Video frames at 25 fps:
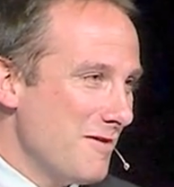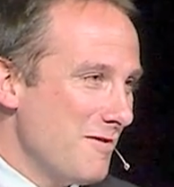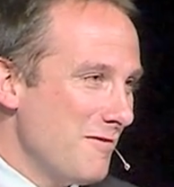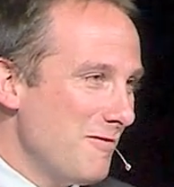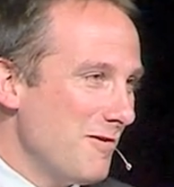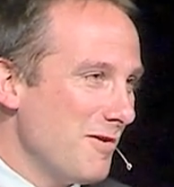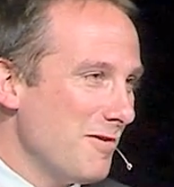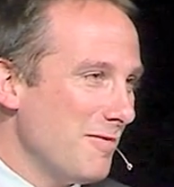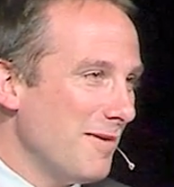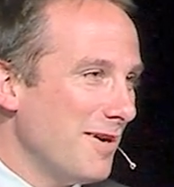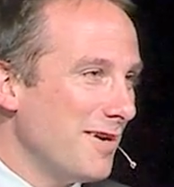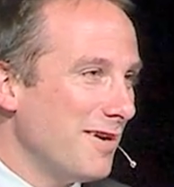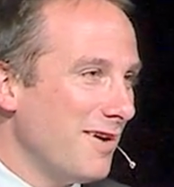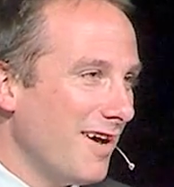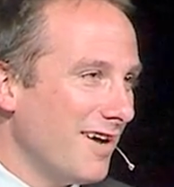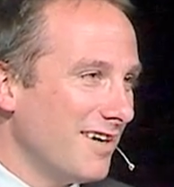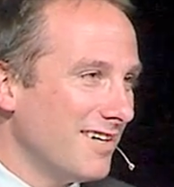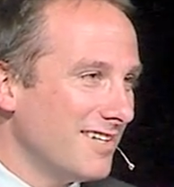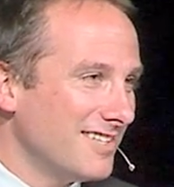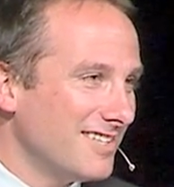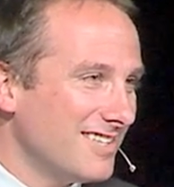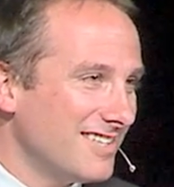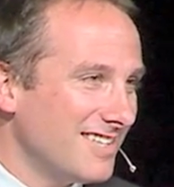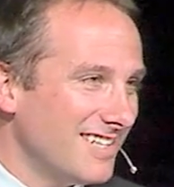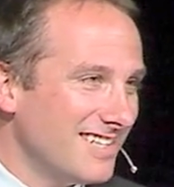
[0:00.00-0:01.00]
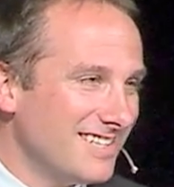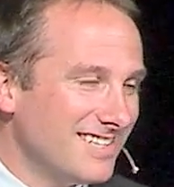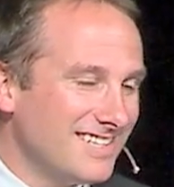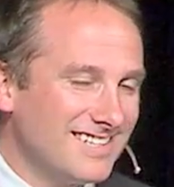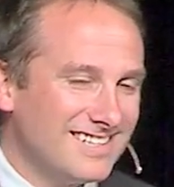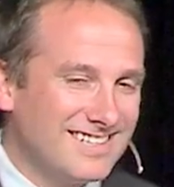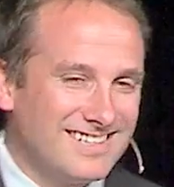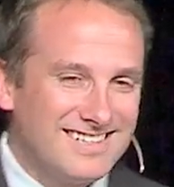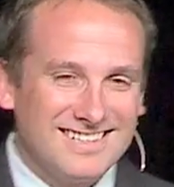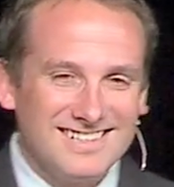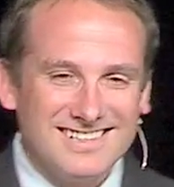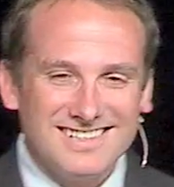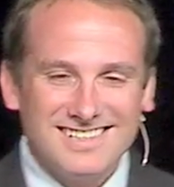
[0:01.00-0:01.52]
And one of my daughters
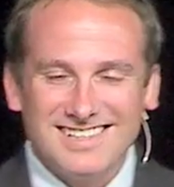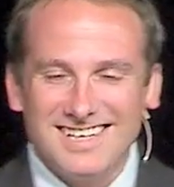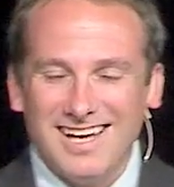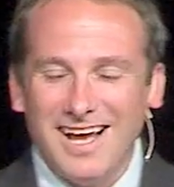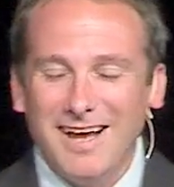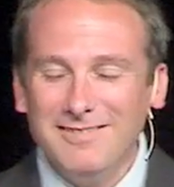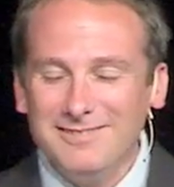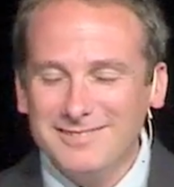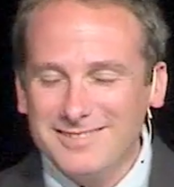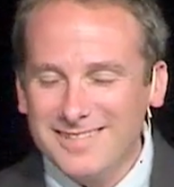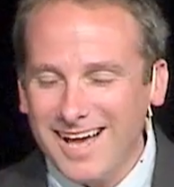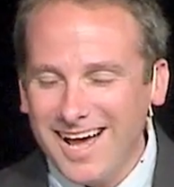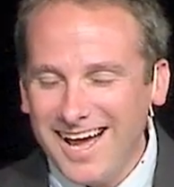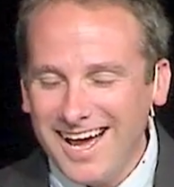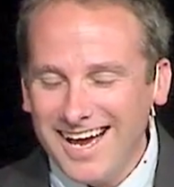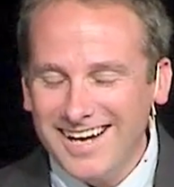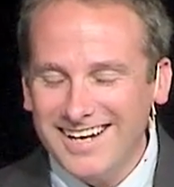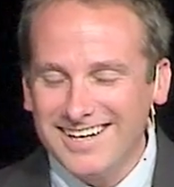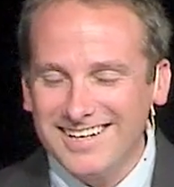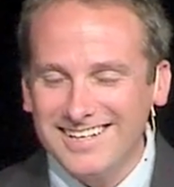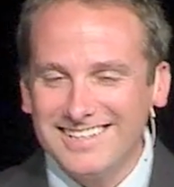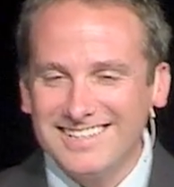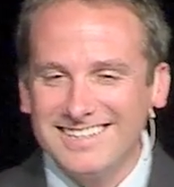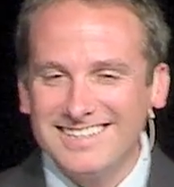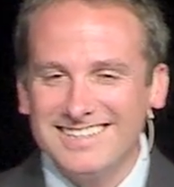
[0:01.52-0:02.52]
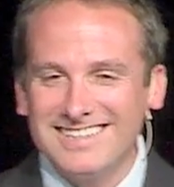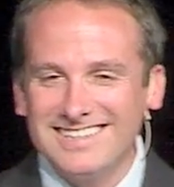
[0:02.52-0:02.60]
says, I'm tired.